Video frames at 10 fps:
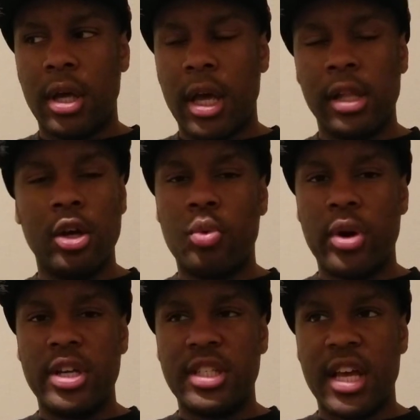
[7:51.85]
And look
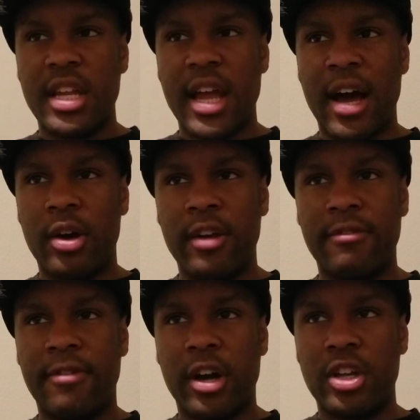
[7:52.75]
where he's at now, in
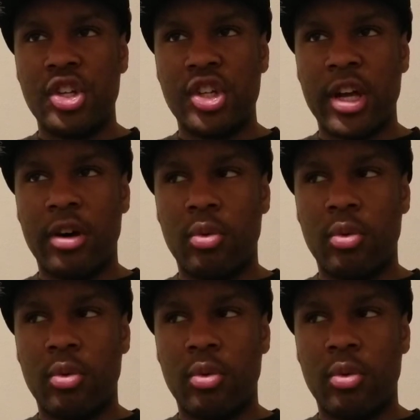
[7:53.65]
fucking jail.